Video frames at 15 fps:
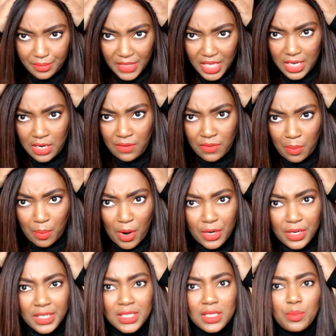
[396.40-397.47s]
if the
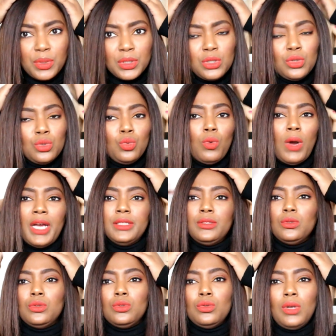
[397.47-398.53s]
parting is a bit too white
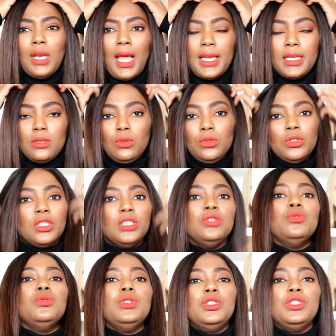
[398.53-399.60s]
or too light, all you can
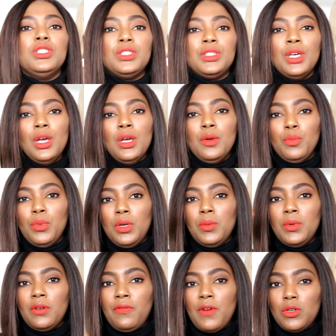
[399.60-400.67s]
do is just put a
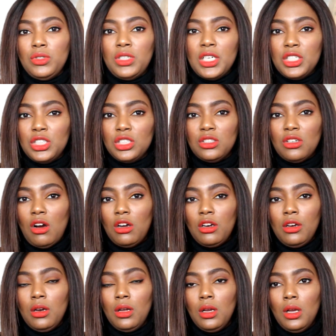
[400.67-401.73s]
bit of foundation
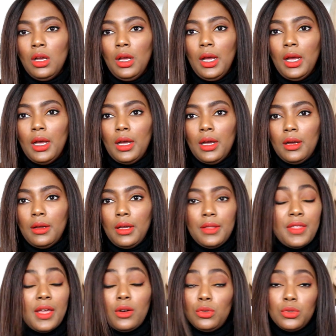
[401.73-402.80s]
on.
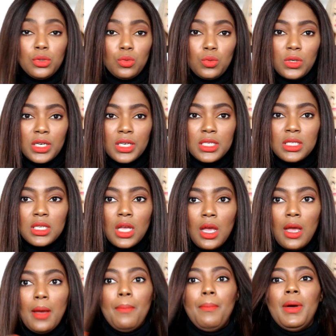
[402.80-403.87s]
That also works,
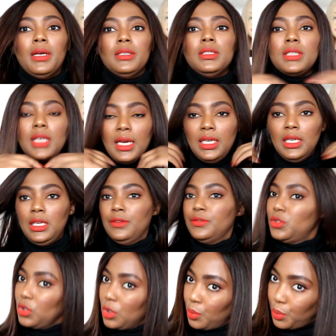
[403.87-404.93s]
but it kind of
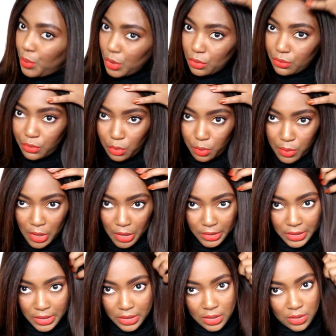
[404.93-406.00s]
gives you a beautiful
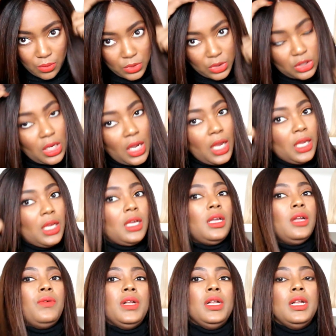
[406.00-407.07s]
parting, which I
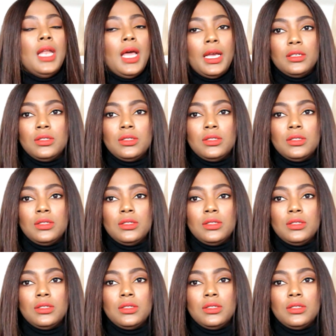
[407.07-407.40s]
really like.